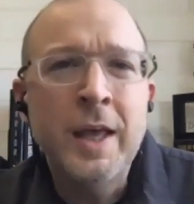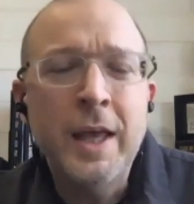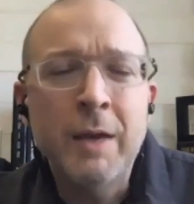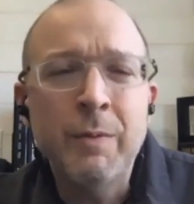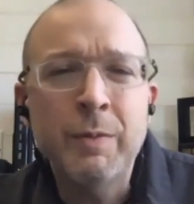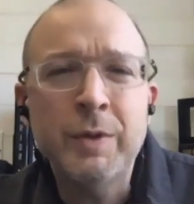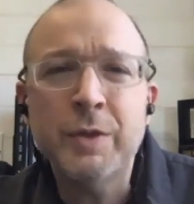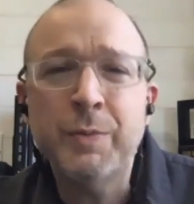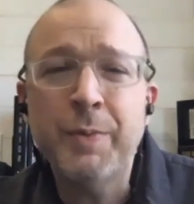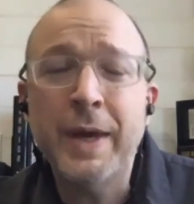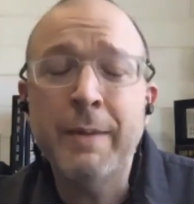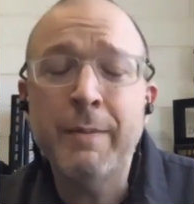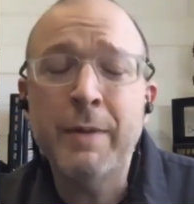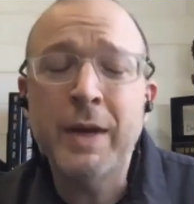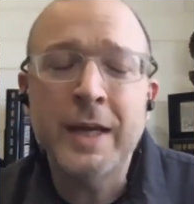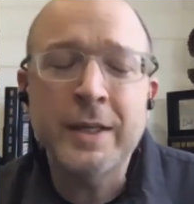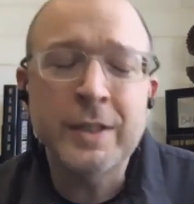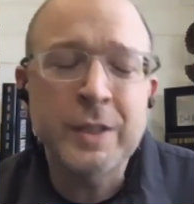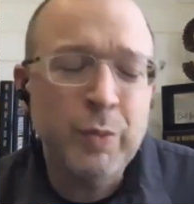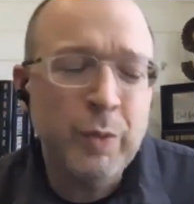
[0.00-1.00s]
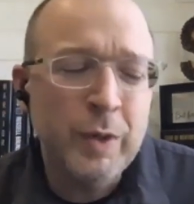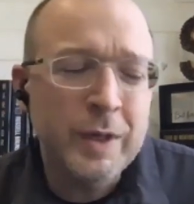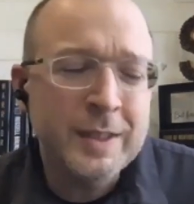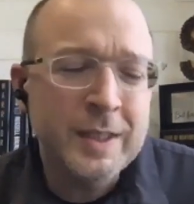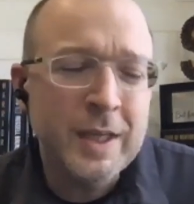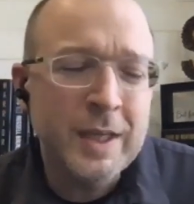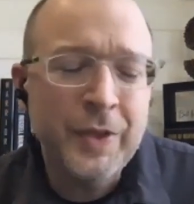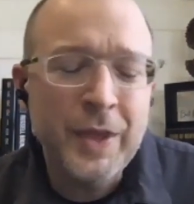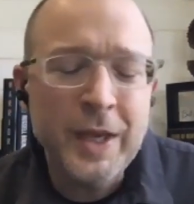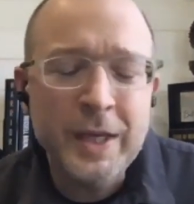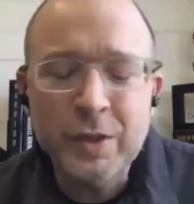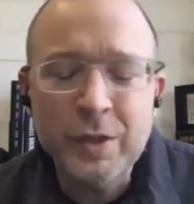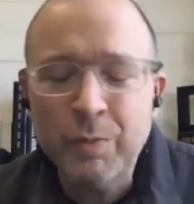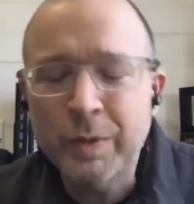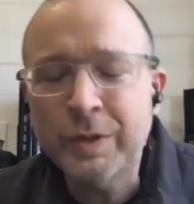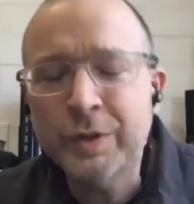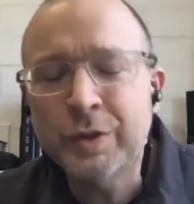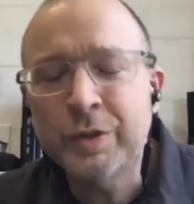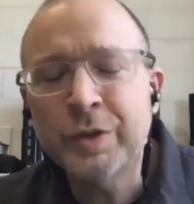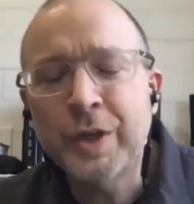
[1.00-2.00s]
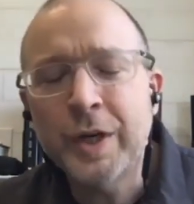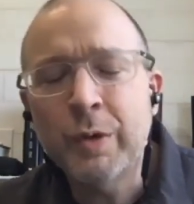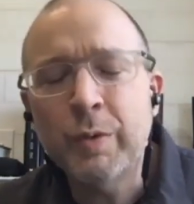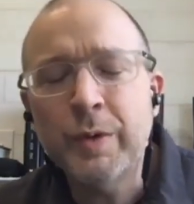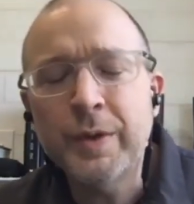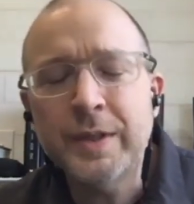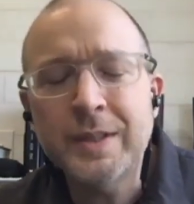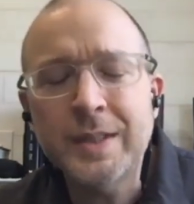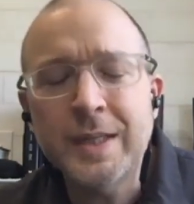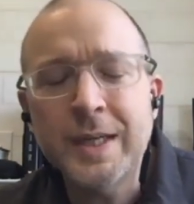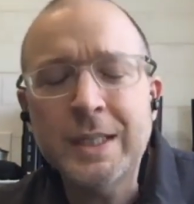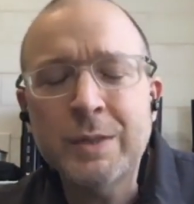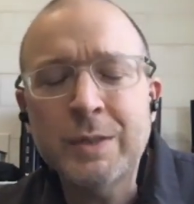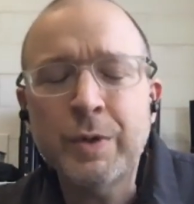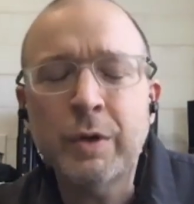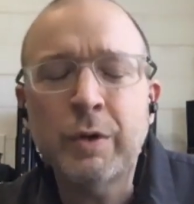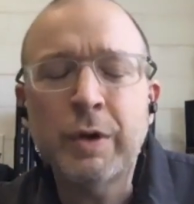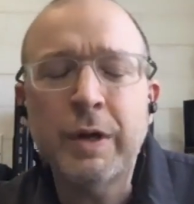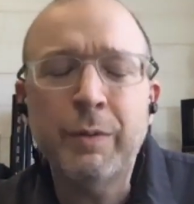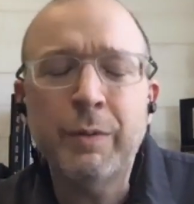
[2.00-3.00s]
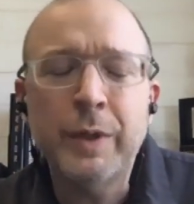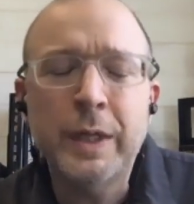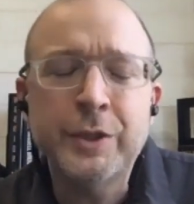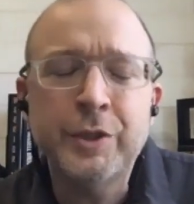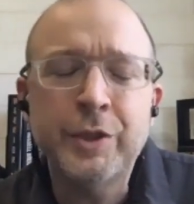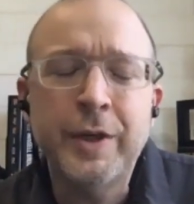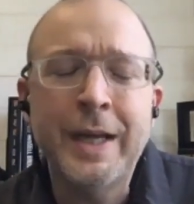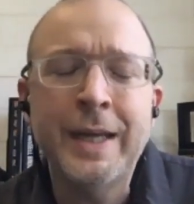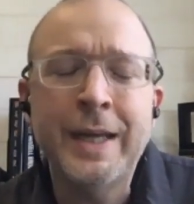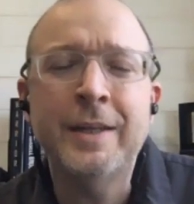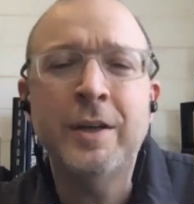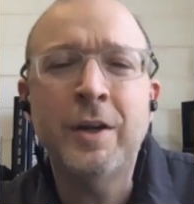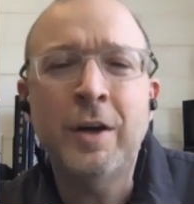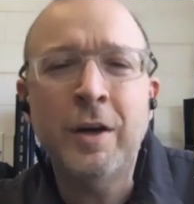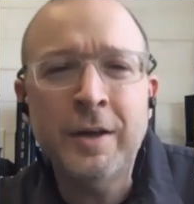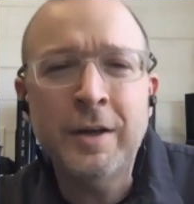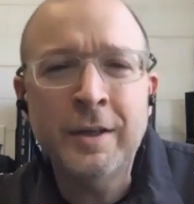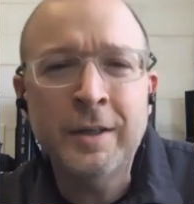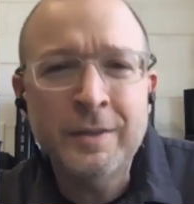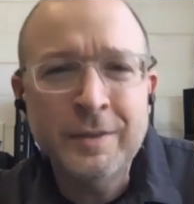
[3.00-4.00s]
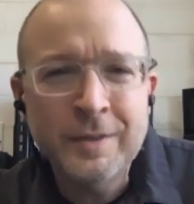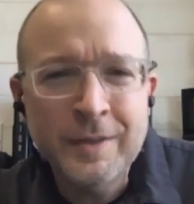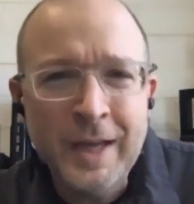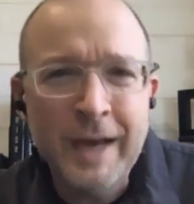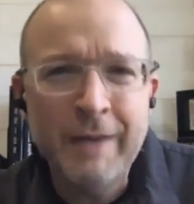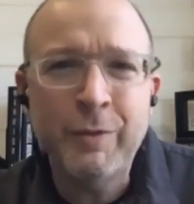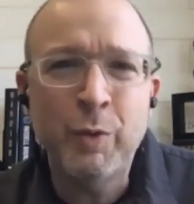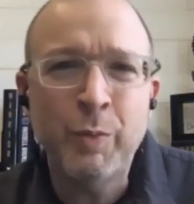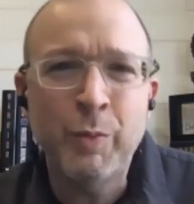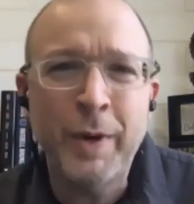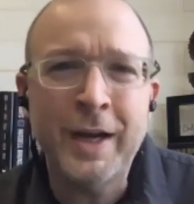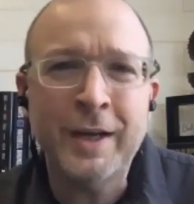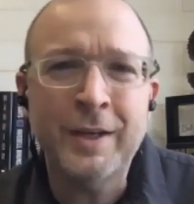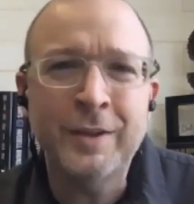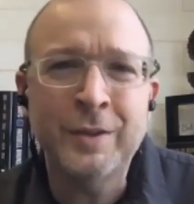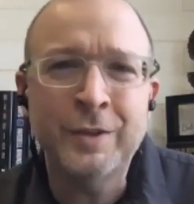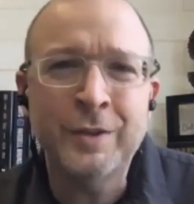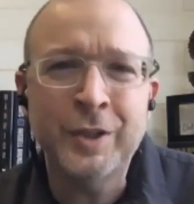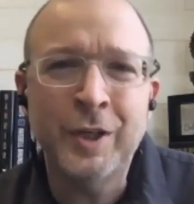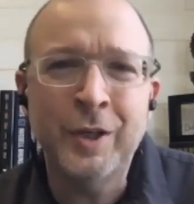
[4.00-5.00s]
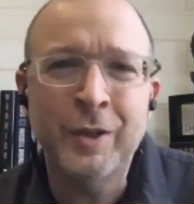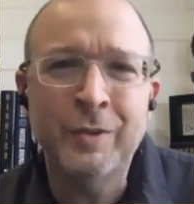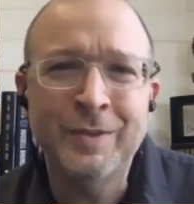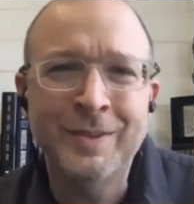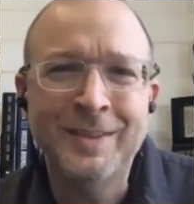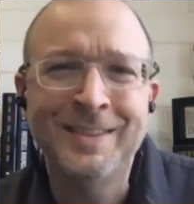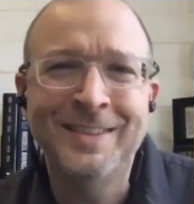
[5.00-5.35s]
And Bishop Hamon, I just want to say thanks so much for sharing with us today. It's been a great pleasure and an honor to have you back in the show.